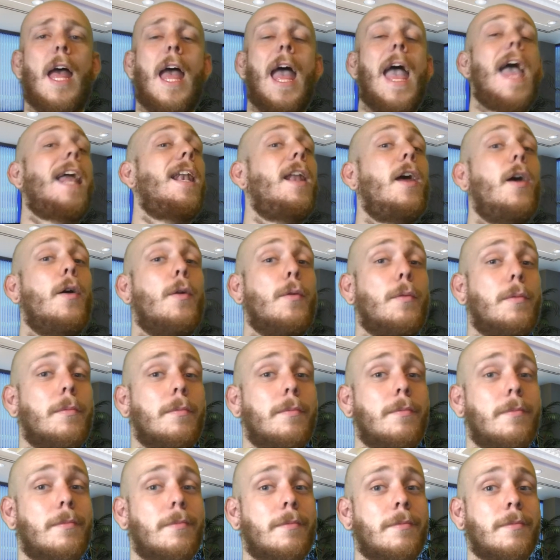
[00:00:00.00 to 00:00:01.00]
Hello,
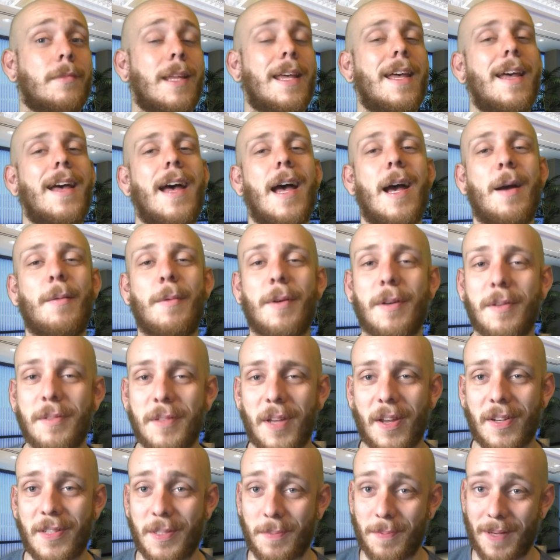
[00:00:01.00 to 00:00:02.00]
and welcome
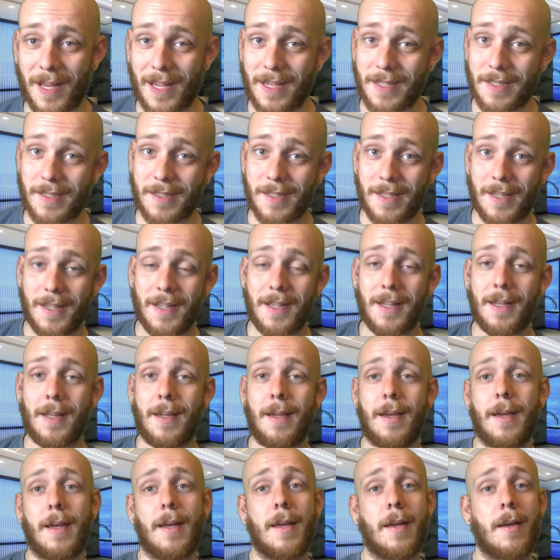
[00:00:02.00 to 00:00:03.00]
to Oddest Plays.
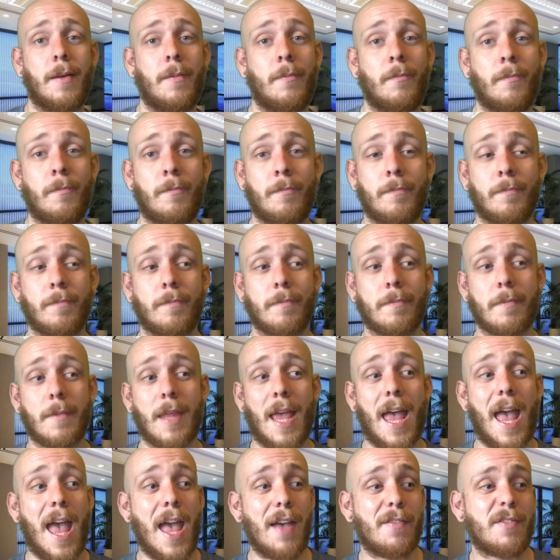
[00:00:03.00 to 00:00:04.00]

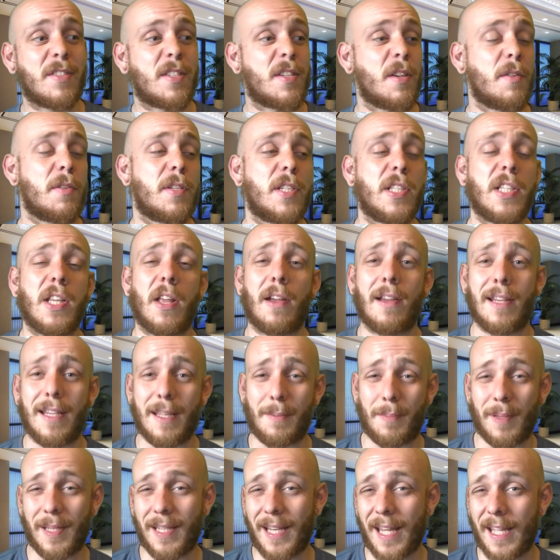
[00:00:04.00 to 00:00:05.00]
Ever so slightly
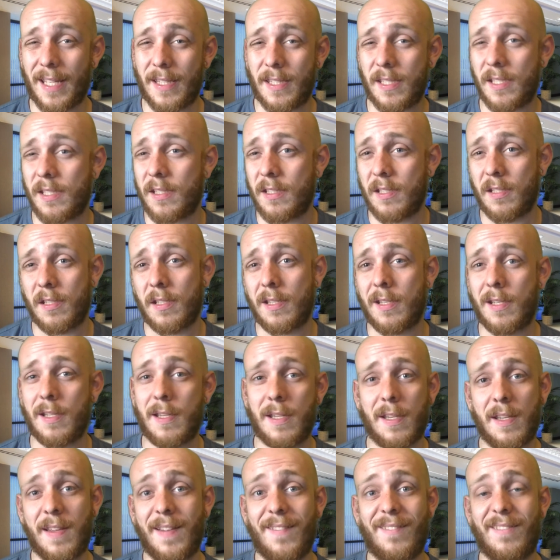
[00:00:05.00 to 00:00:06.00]
belated
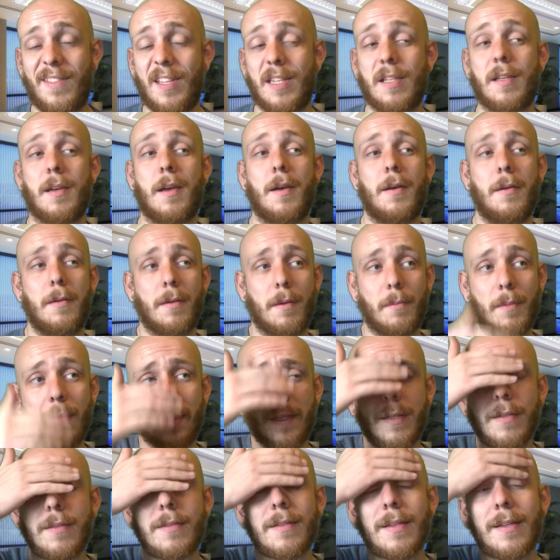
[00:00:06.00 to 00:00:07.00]
video. I
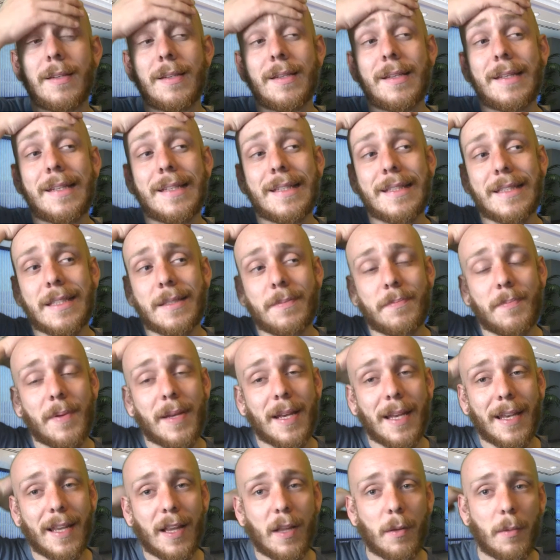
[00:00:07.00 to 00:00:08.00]
mean, it's been
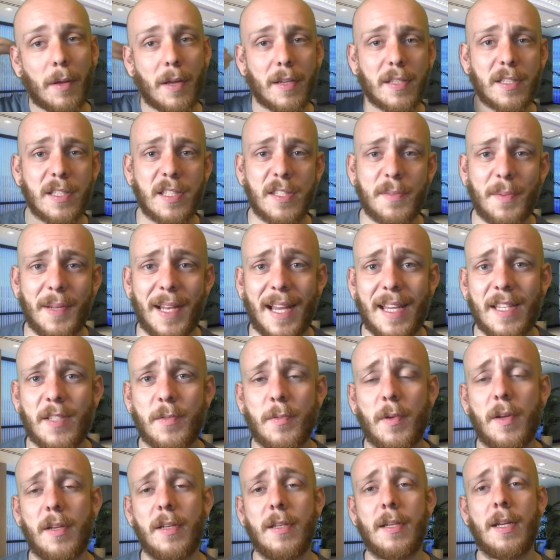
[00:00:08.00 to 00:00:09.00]
a little while since my last
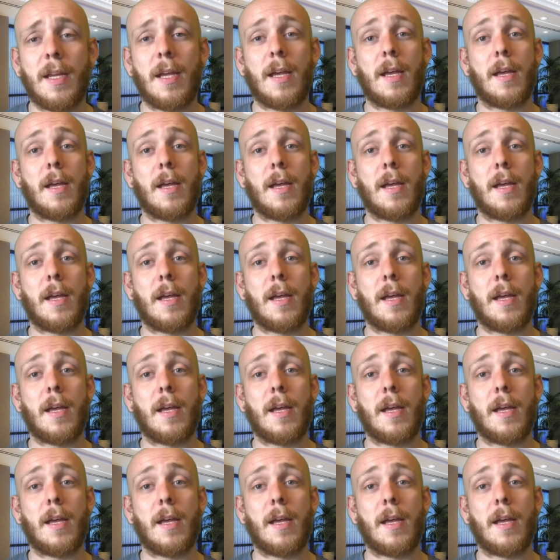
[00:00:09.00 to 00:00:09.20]
one.